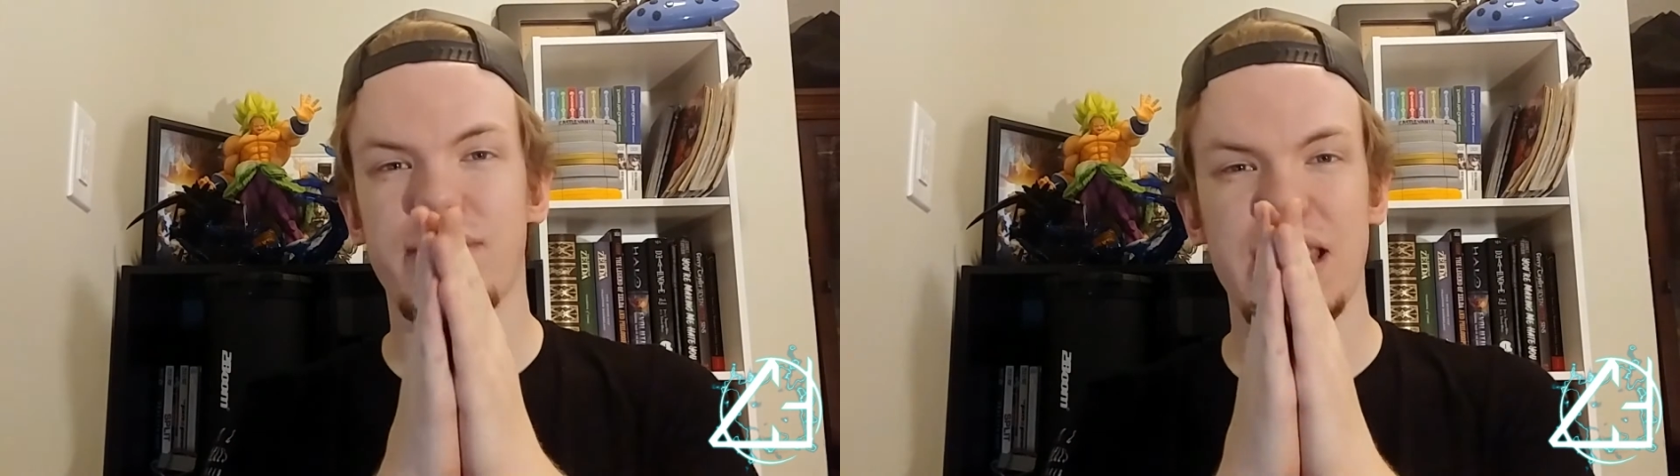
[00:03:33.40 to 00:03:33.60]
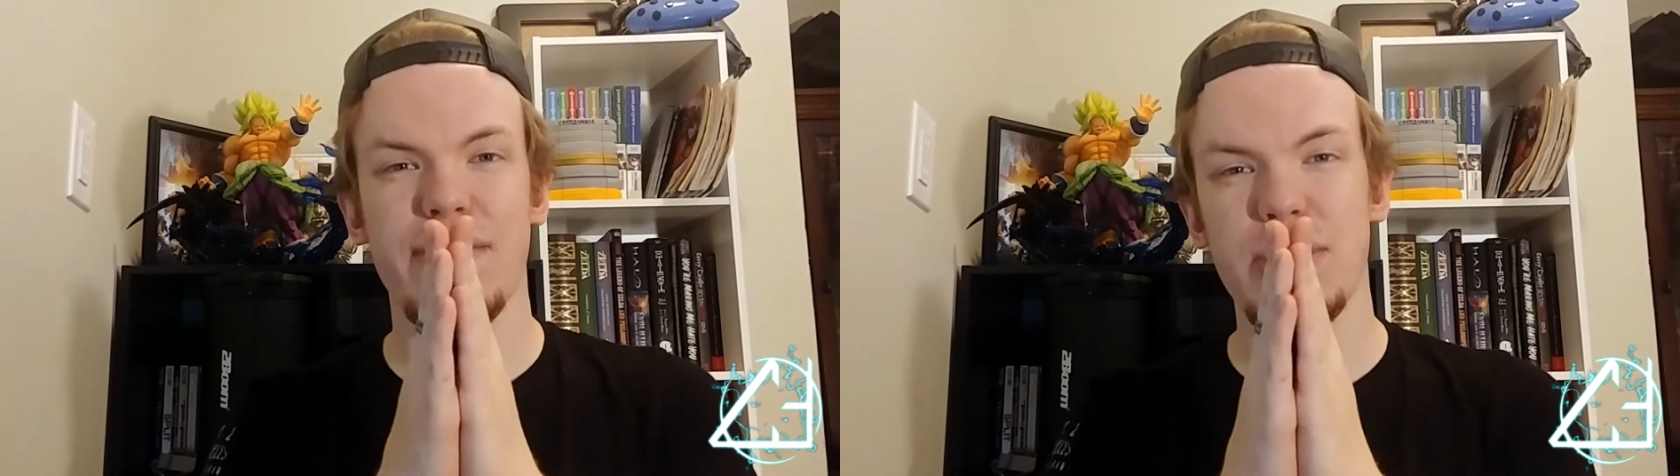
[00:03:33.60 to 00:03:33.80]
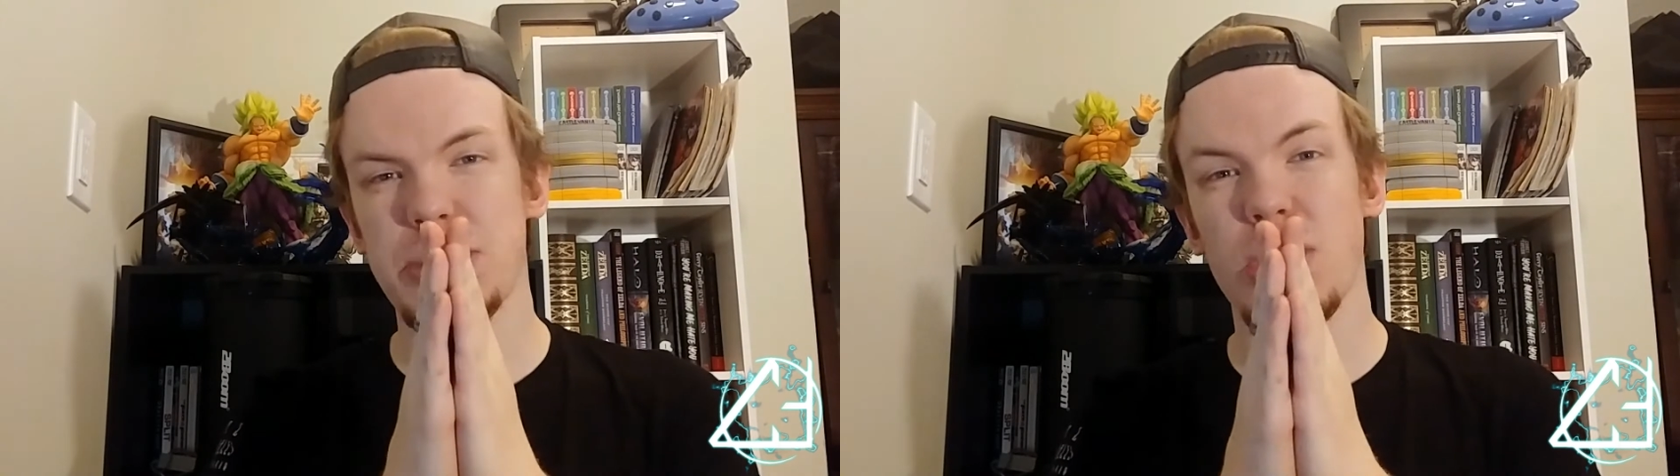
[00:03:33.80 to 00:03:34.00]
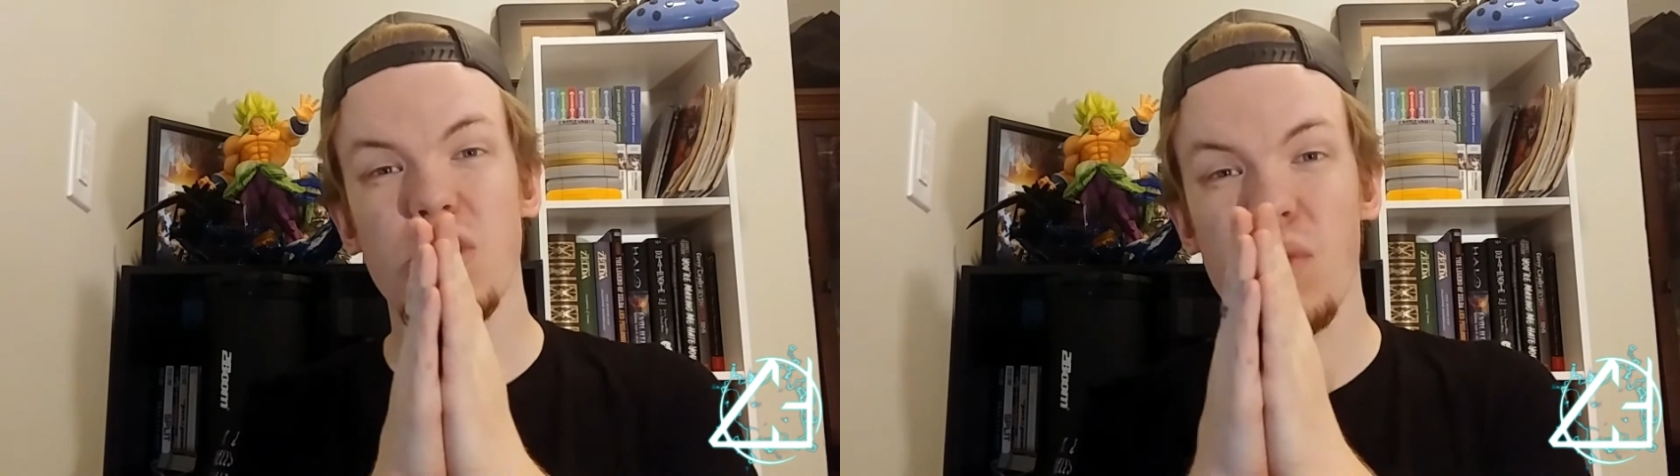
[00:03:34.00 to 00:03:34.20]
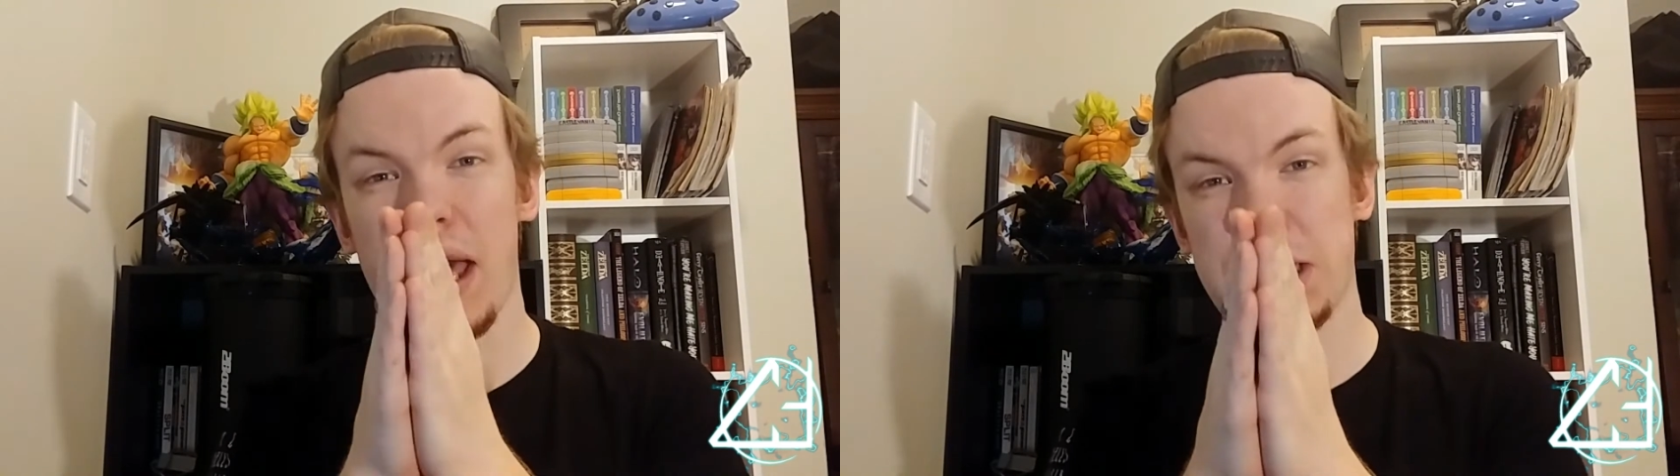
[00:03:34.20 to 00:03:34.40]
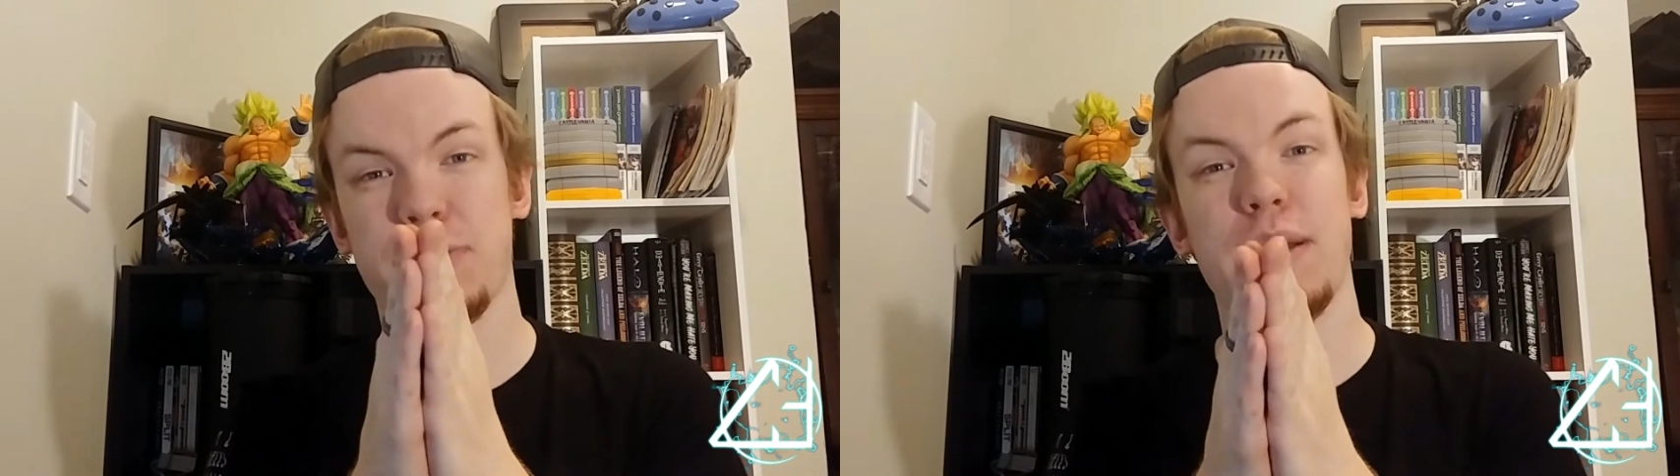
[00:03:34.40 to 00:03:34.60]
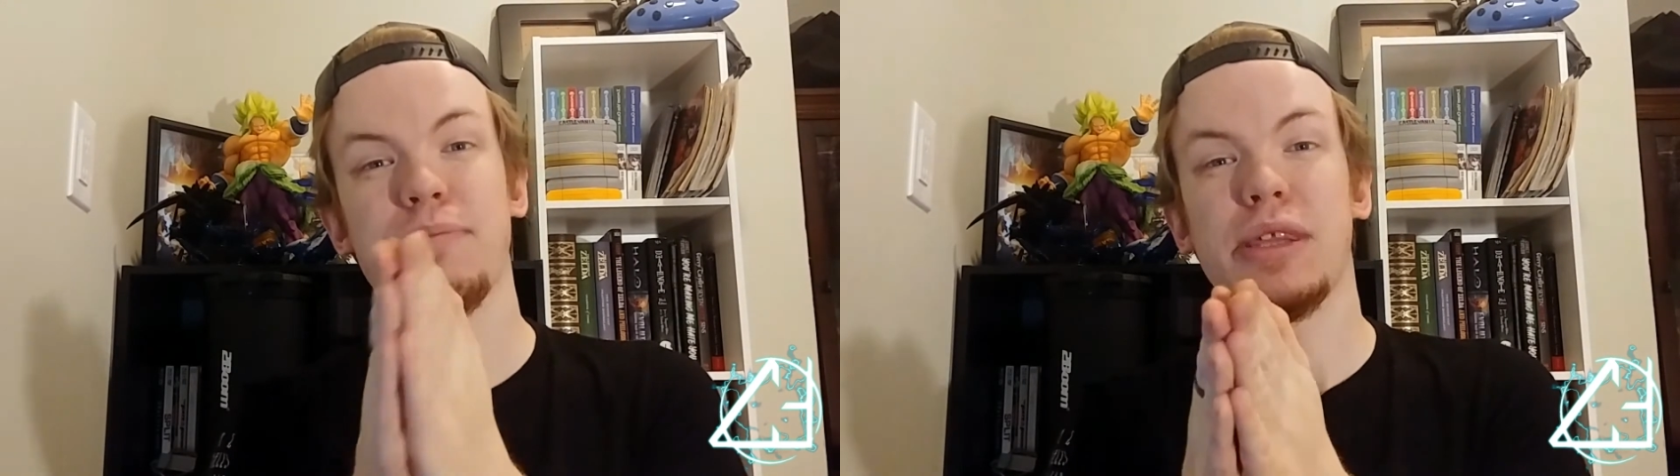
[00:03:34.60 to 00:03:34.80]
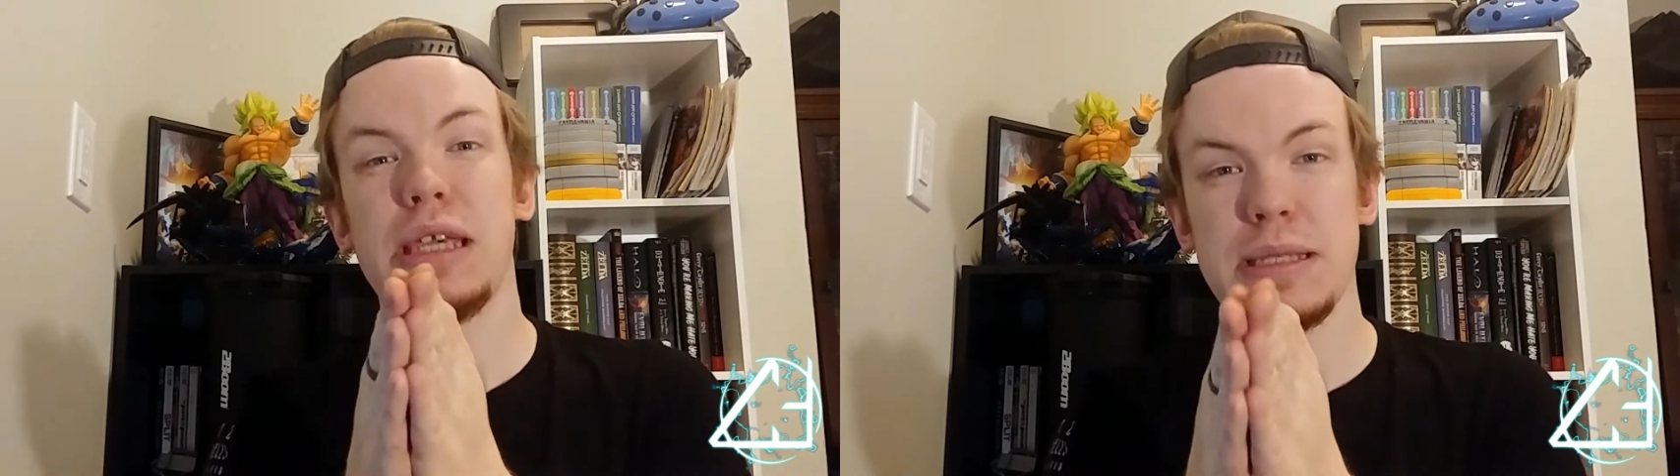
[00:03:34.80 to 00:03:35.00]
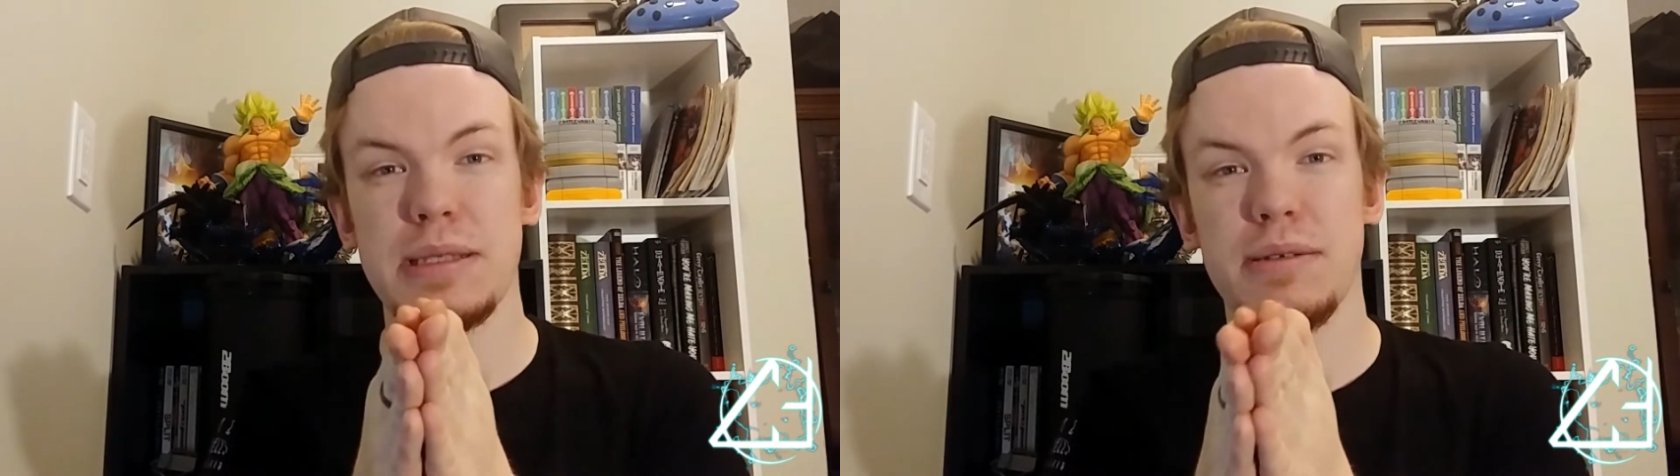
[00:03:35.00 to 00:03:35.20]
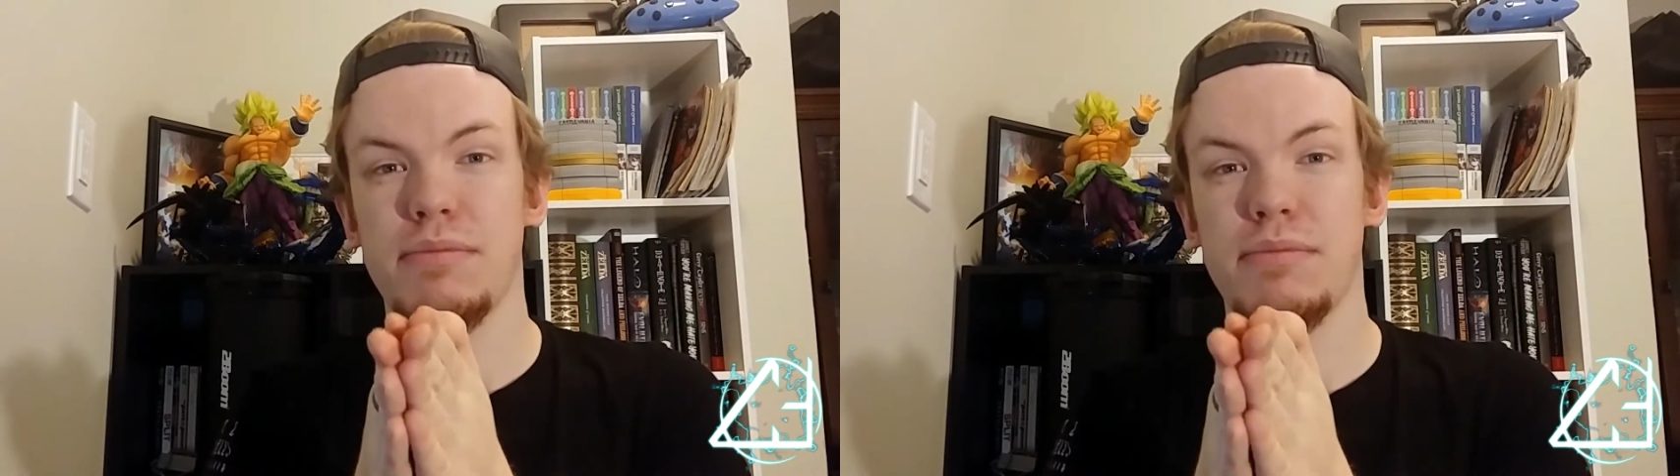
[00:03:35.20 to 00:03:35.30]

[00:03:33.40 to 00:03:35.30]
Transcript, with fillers: Give us the new X-Men, please.